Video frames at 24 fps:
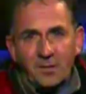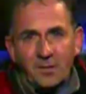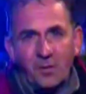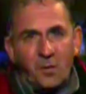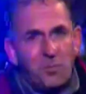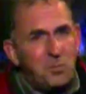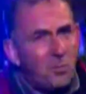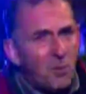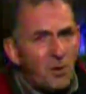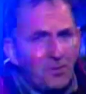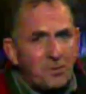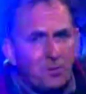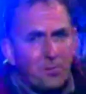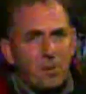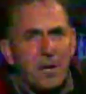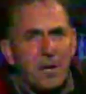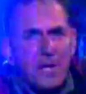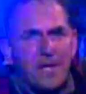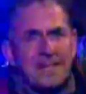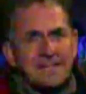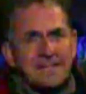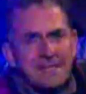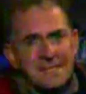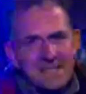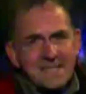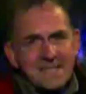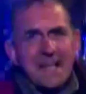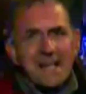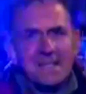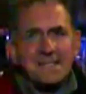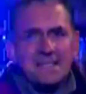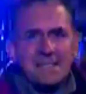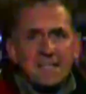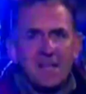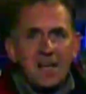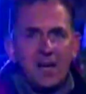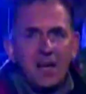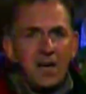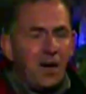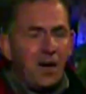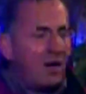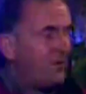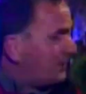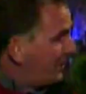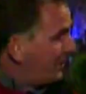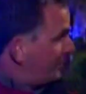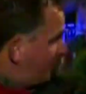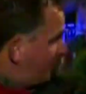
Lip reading: Rothbury, the centre of a